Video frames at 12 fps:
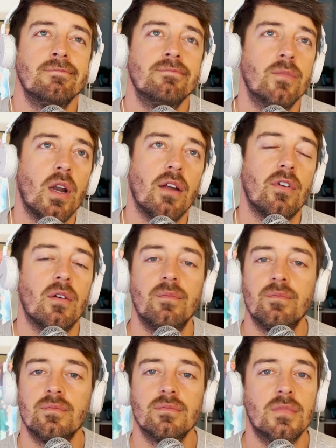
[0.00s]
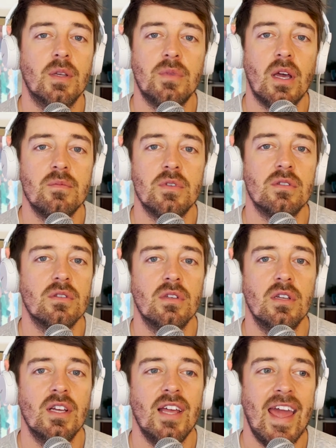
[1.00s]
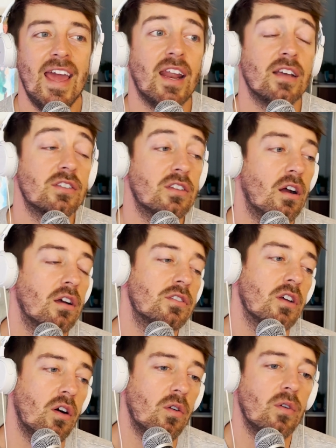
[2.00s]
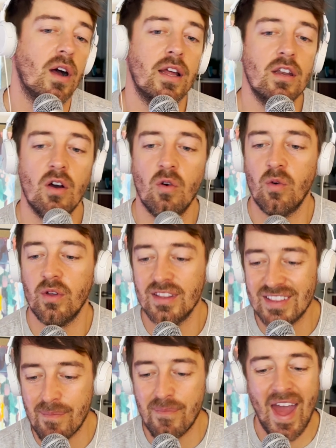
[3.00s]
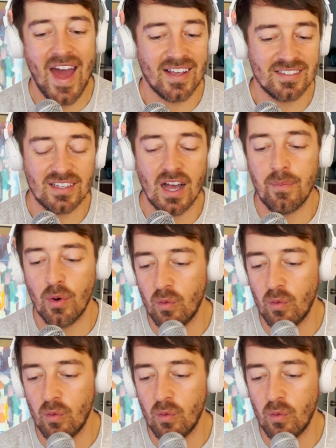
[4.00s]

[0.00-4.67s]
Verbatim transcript: whatever. Sometimes and I start. So I know the past couple